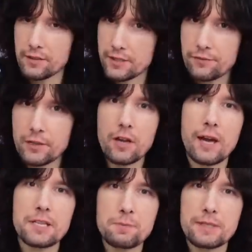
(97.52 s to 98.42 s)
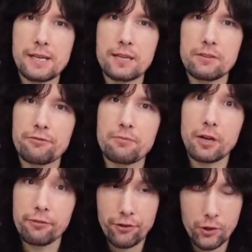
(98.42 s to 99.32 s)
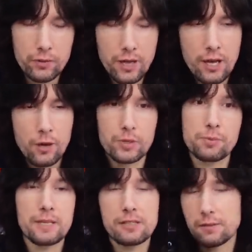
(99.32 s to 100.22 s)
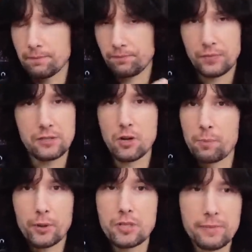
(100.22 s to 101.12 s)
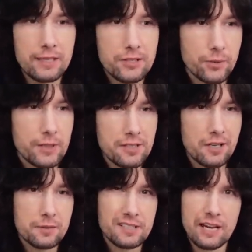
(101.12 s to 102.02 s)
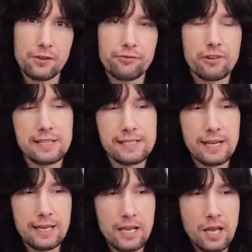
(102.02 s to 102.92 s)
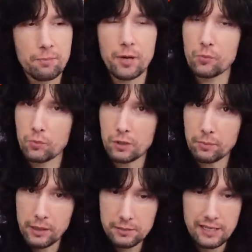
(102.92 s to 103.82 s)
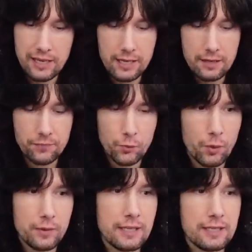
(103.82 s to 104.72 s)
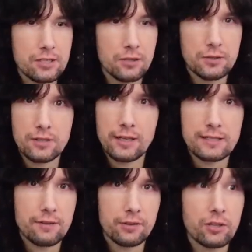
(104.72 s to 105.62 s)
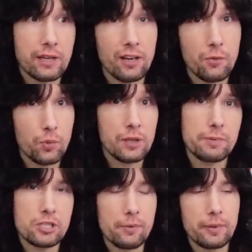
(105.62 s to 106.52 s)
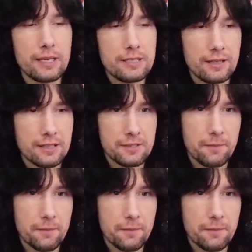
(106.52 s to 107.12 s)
this video has been taken from my phone, which means there's no bottom end to it. It's going to sound very tinny, but we'll be able to hear what we need to. So let's have a look, and I will be jumping into this.